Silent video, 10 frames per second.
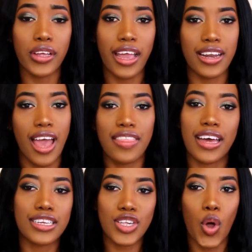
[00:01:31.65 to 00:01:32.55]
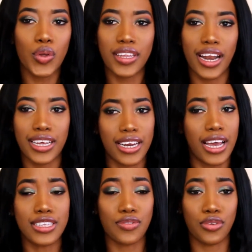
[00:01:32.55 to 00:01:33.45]
and that is all that I can
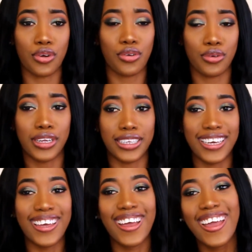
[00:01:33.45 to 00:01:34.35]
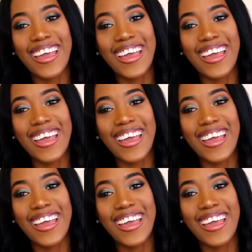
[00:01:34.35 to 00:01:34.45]
ask for, really.